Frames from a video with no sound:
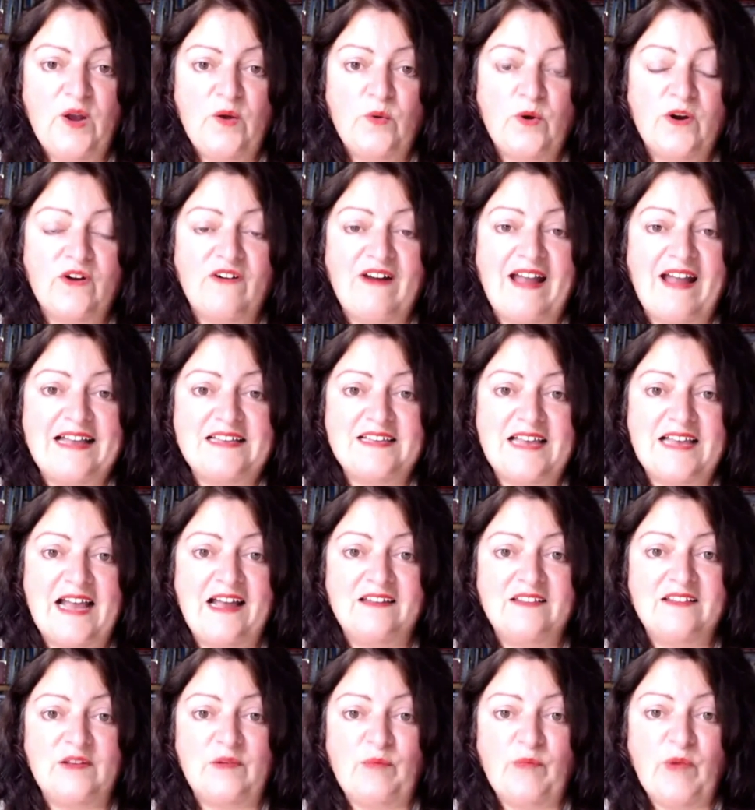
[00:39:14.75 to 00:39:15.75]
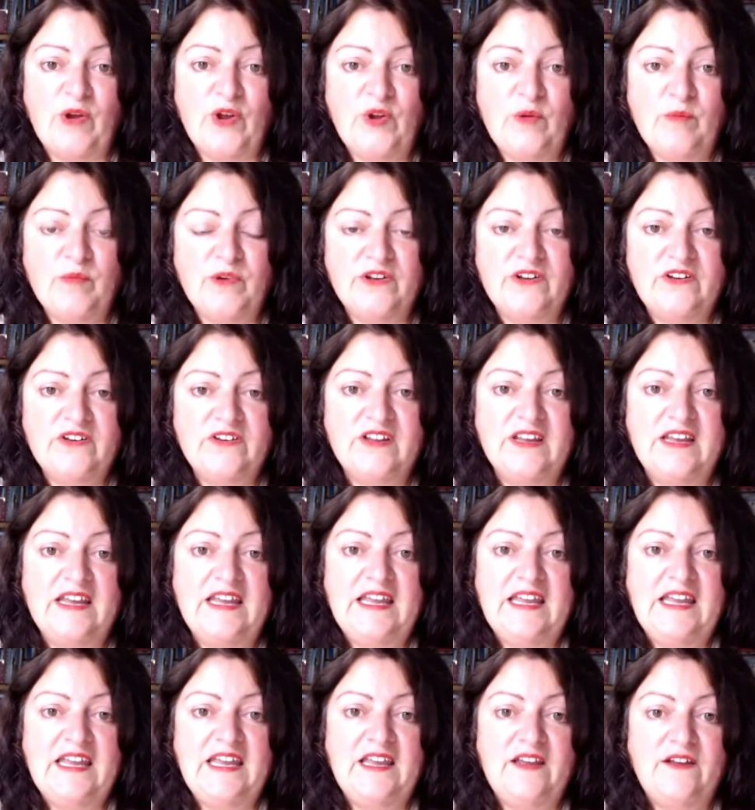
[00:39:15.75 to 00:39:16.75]
Whereas at the moment,
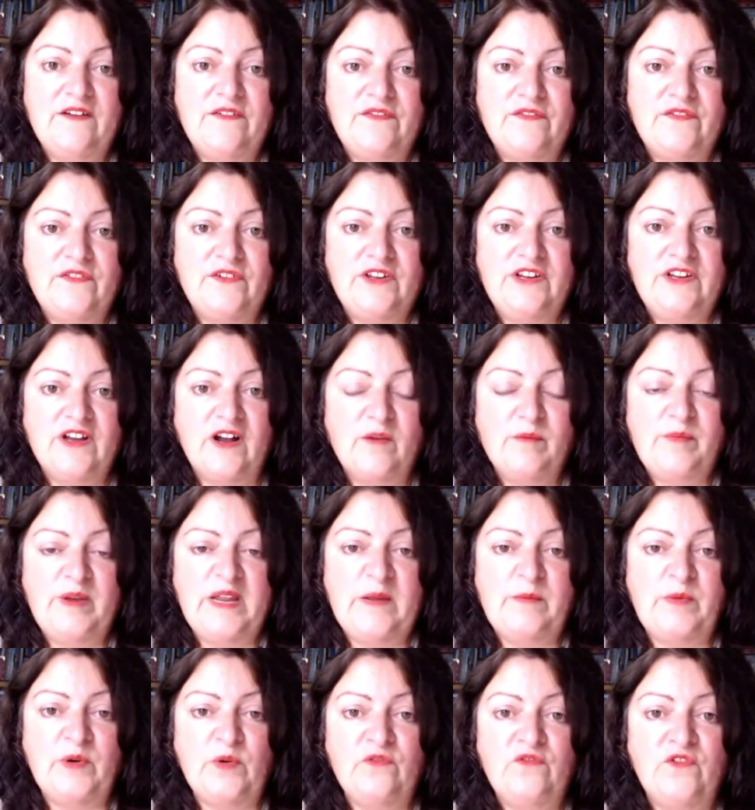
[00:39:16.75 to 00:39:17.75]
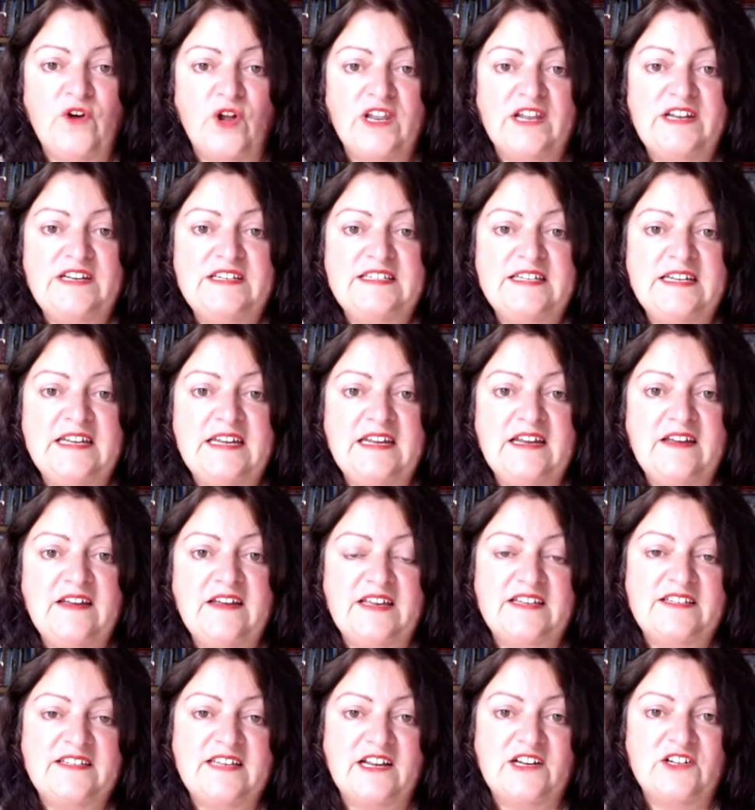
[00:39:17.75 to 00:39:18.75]
if young people volunteer
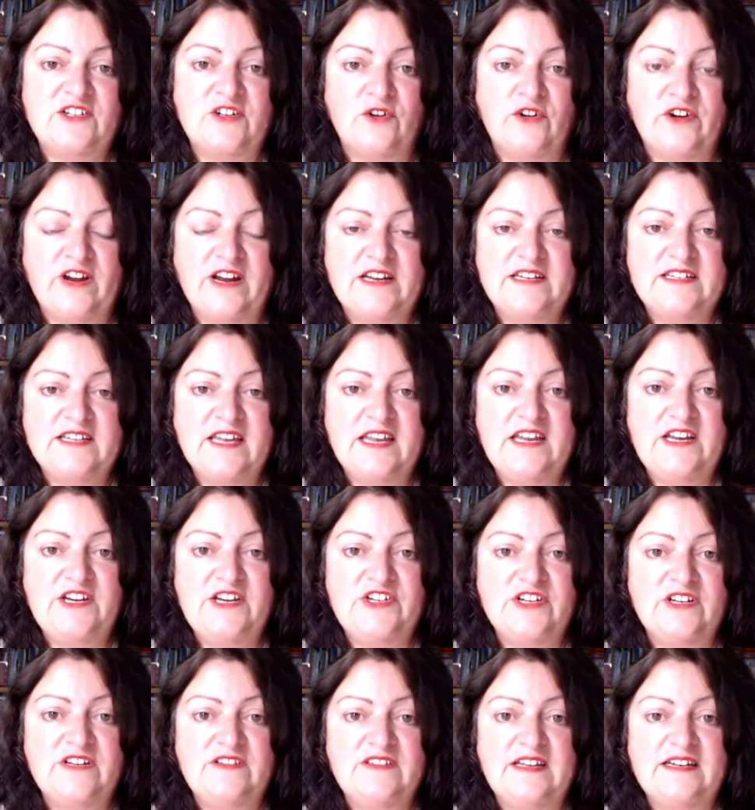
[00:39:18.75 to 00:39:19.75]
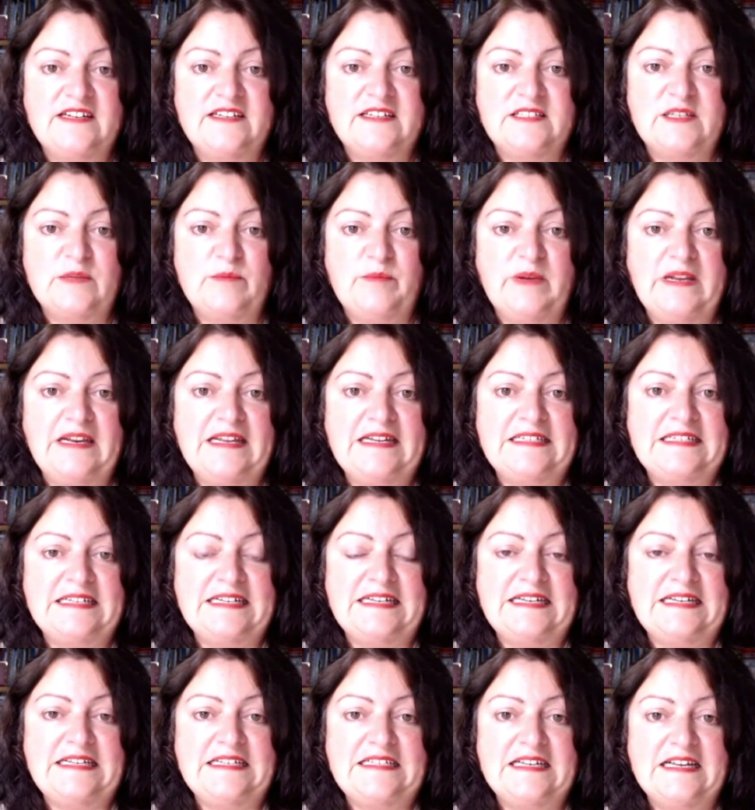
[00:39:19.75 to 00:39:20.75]
their sexual orientation, their
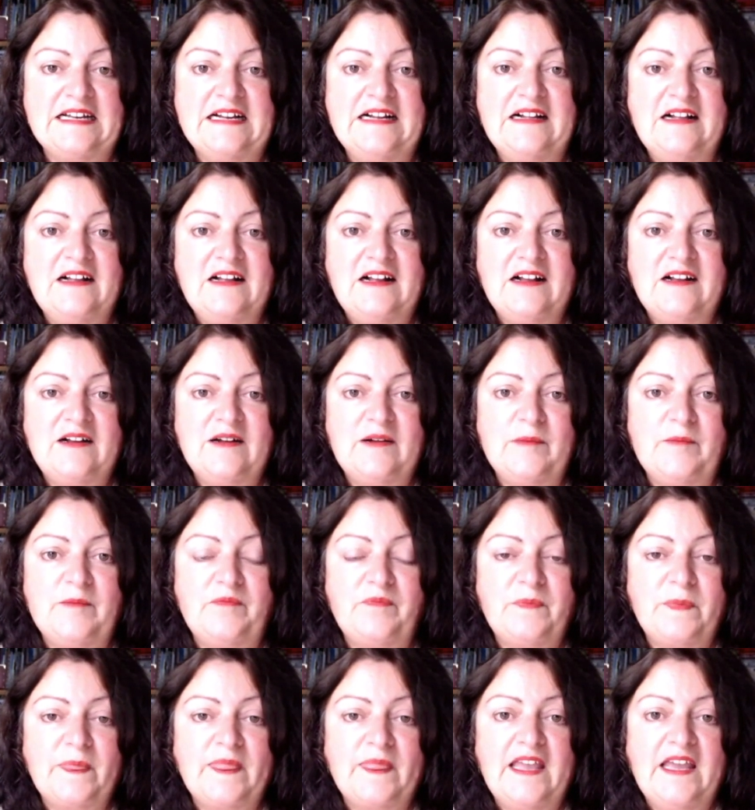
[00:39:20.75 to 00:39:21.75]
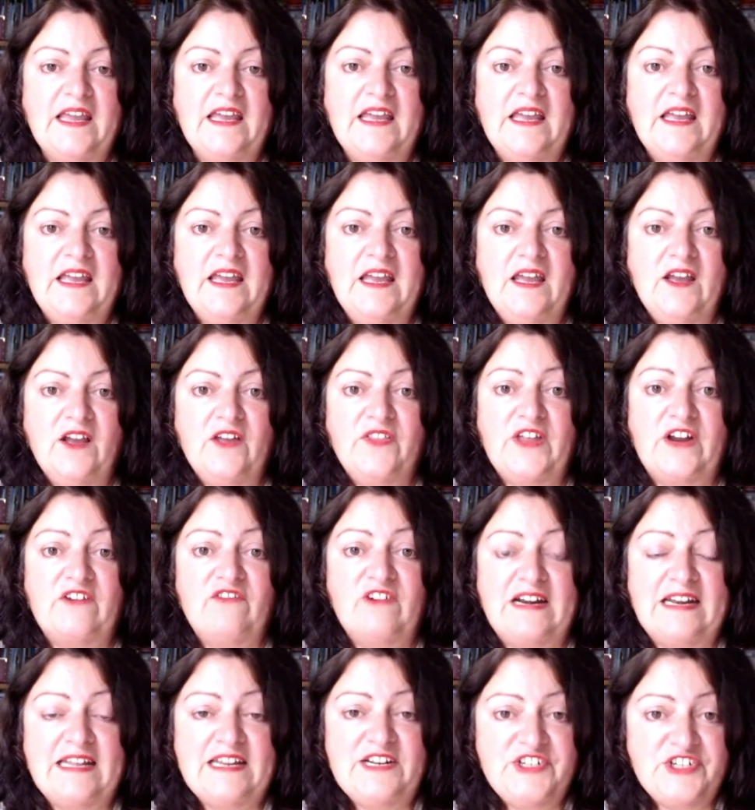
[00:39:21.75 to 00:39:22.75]
disabilities, their
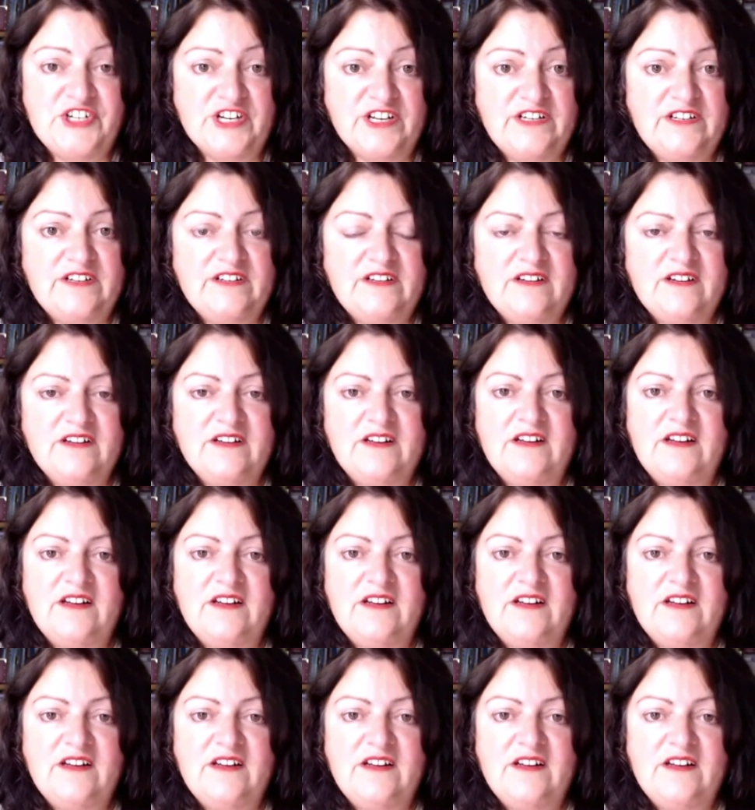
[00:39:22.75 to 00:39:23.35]
religion,